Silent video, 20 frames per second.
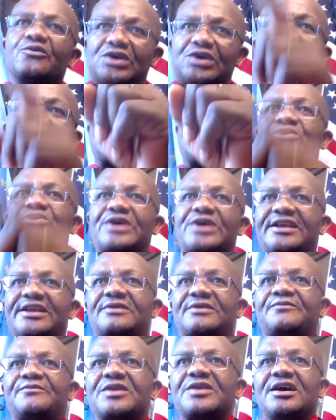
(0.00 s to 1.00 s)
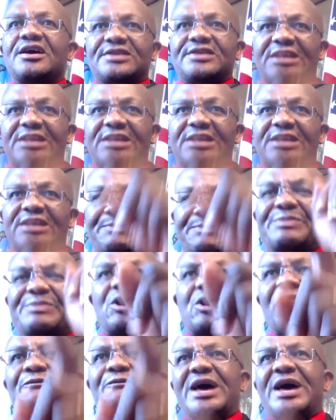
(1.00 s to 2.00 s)
We are together. The
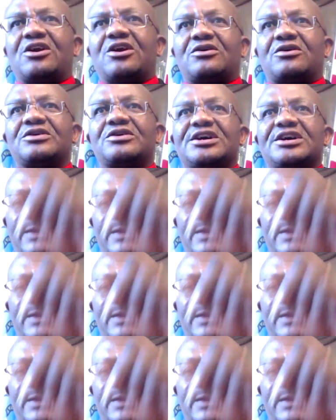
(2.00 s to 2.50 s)
people of Belo,